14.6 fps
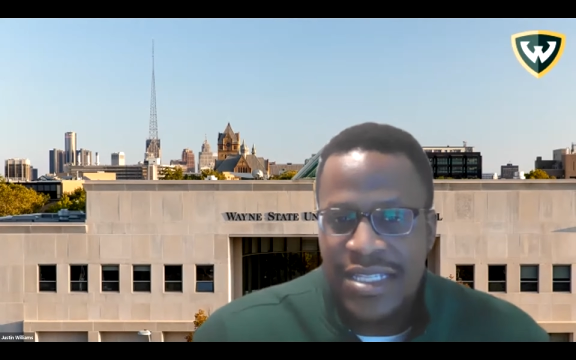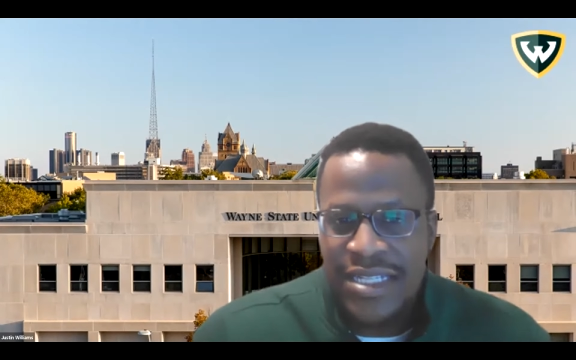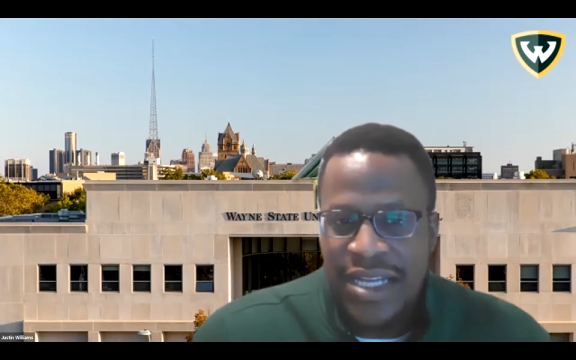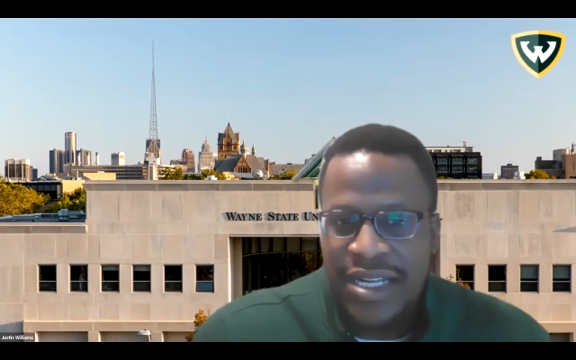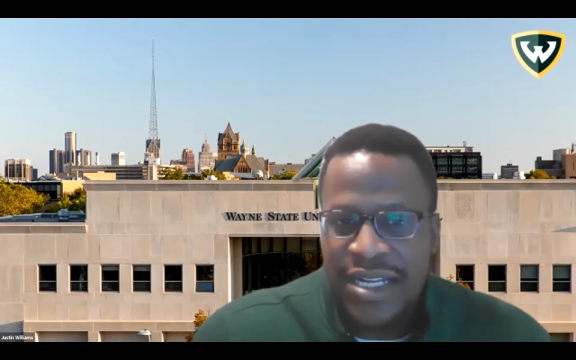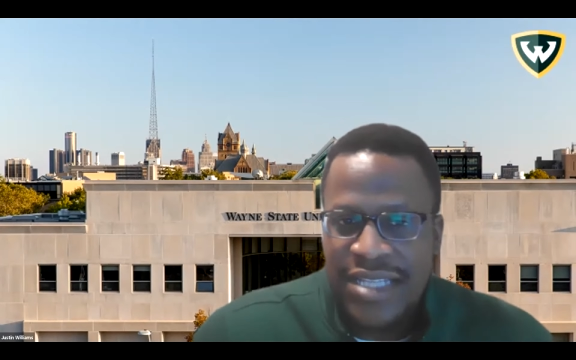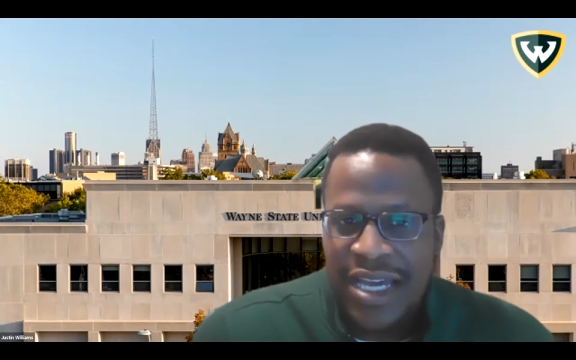and
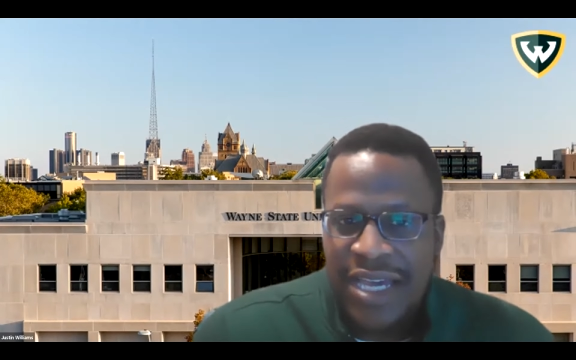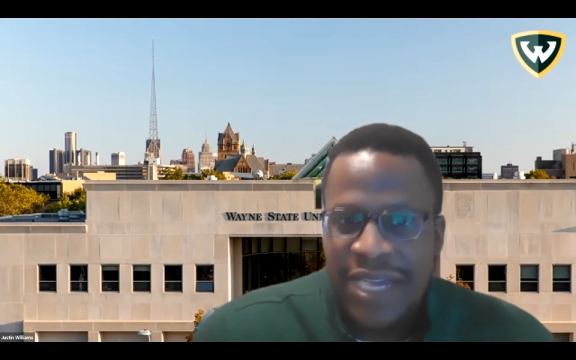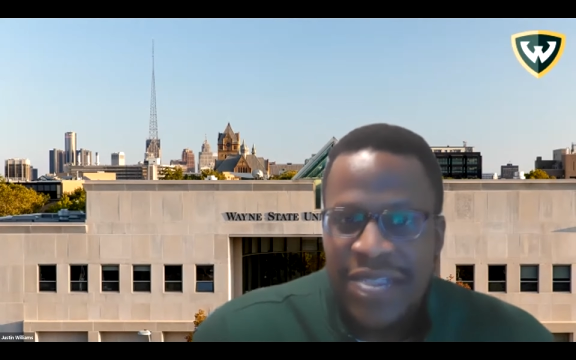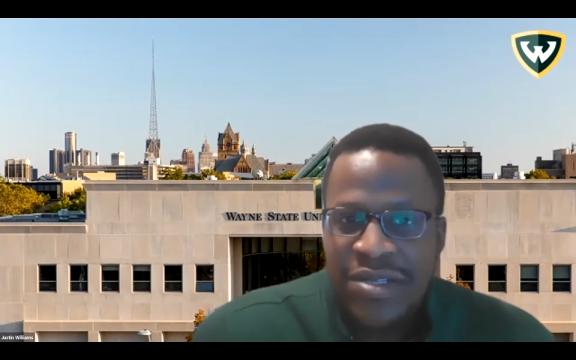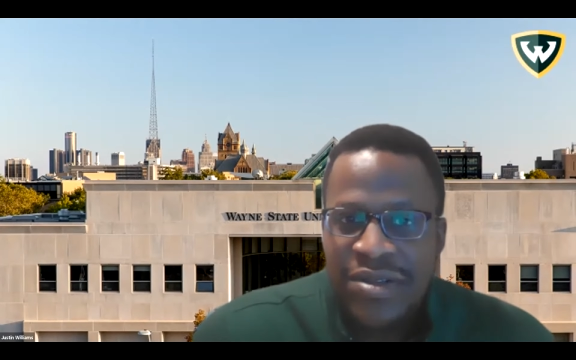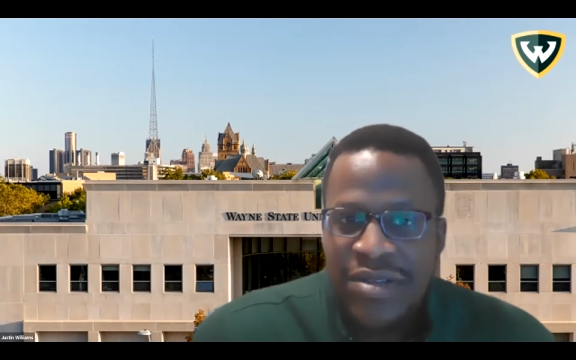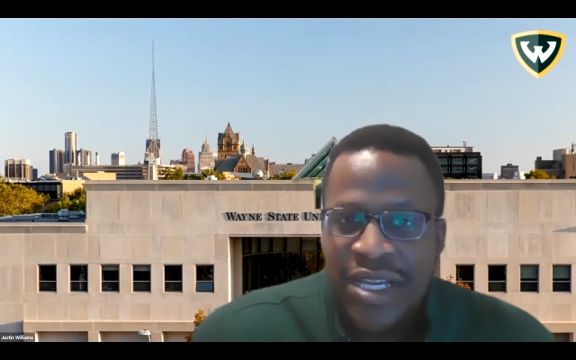that is
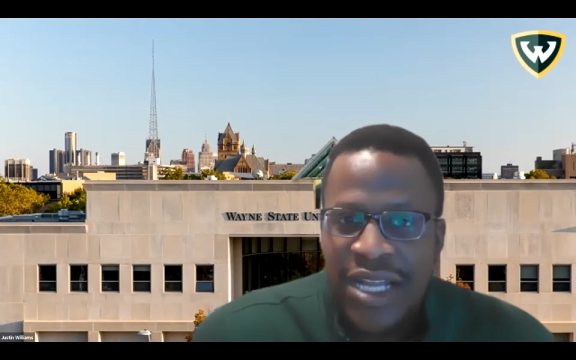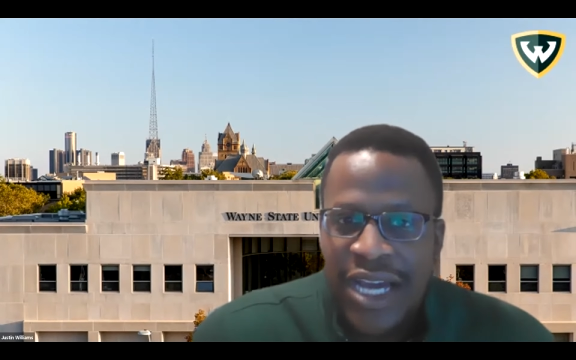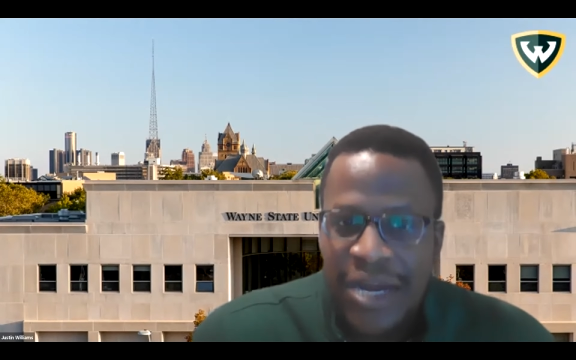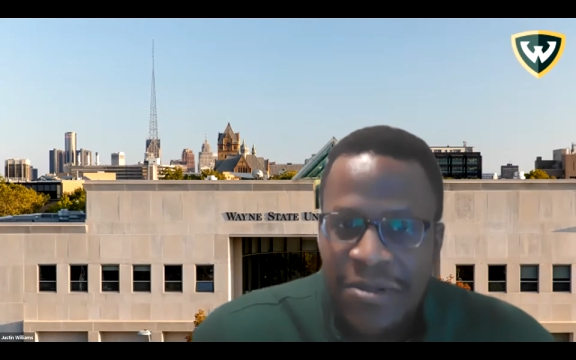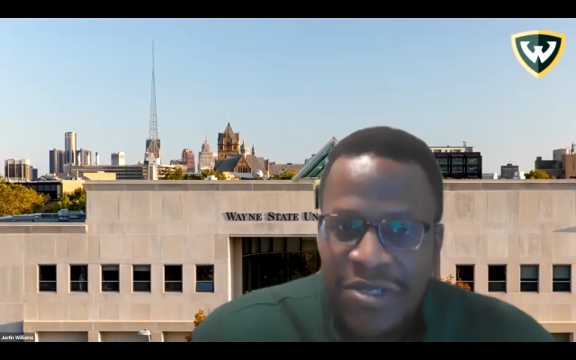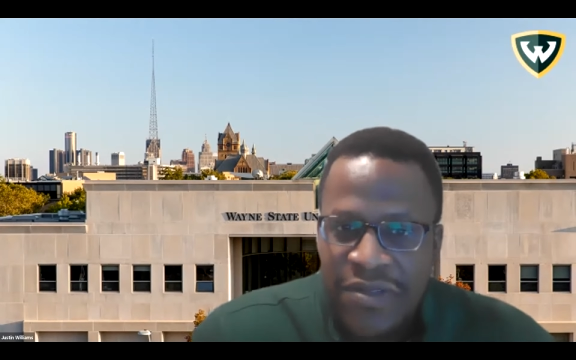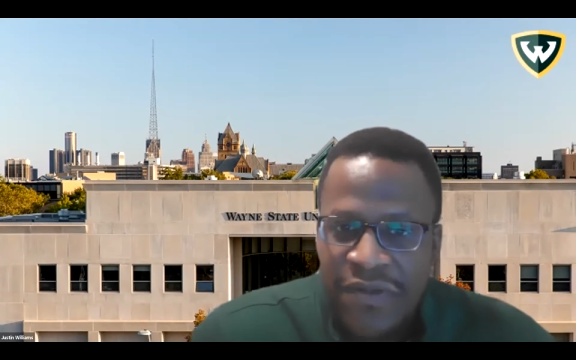absolutely an
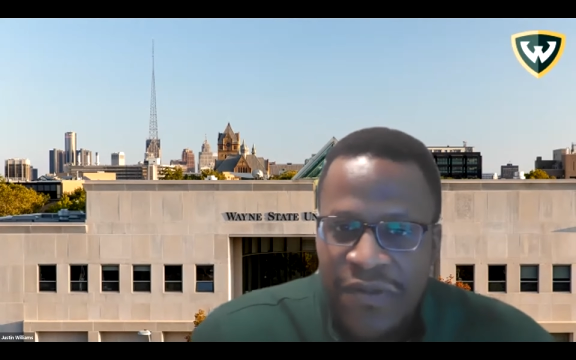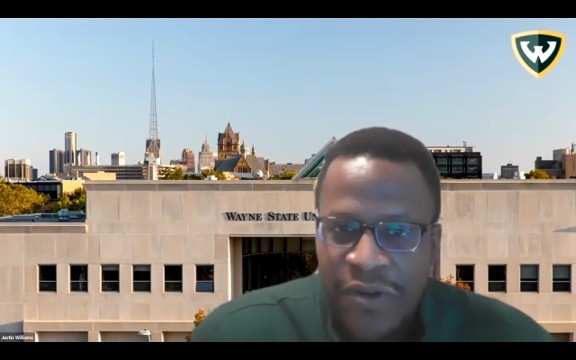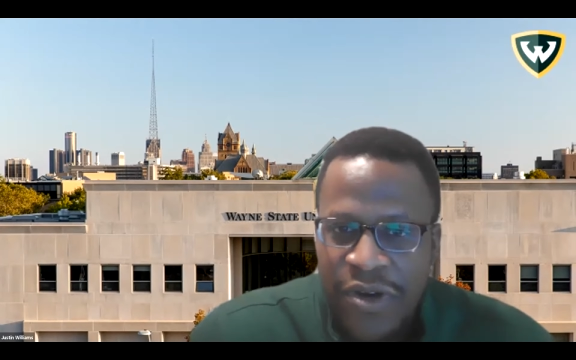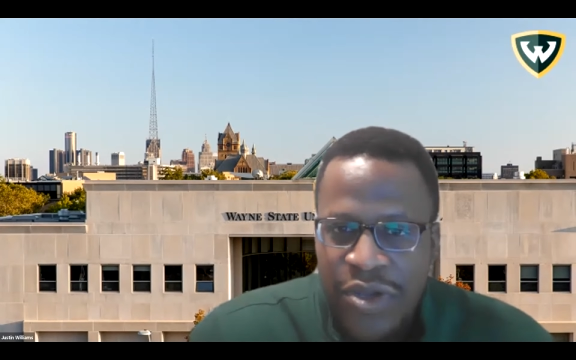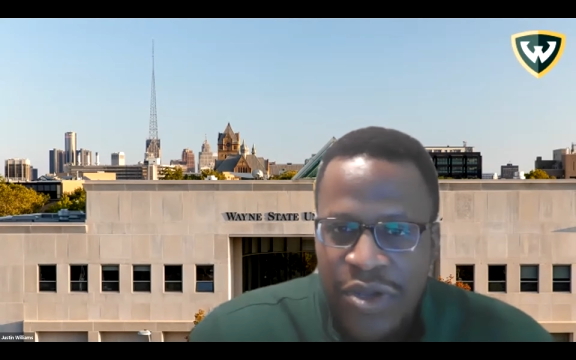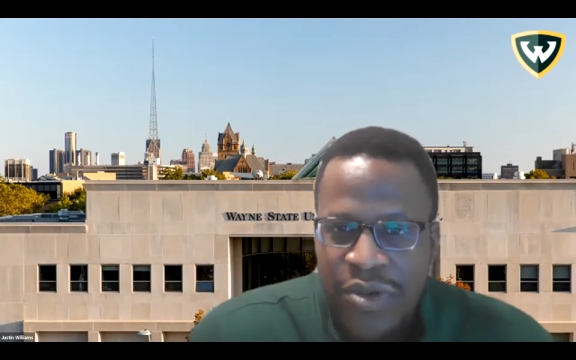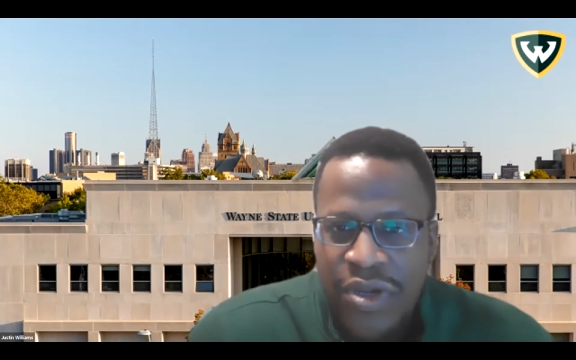option for
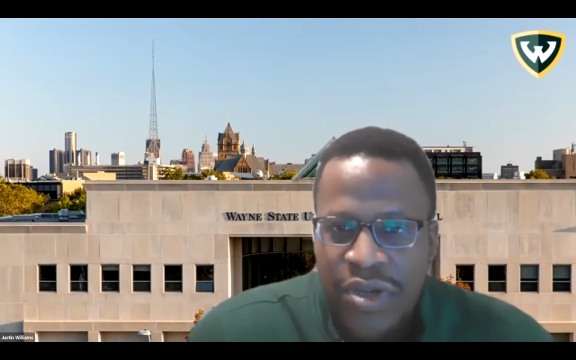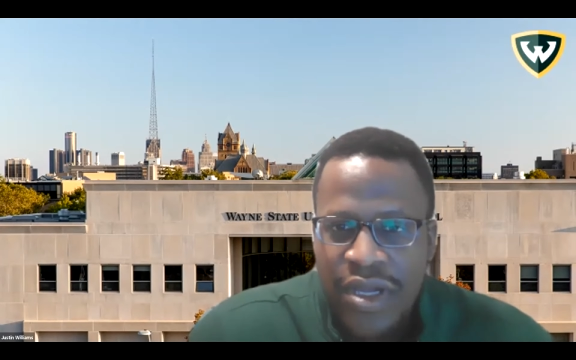you.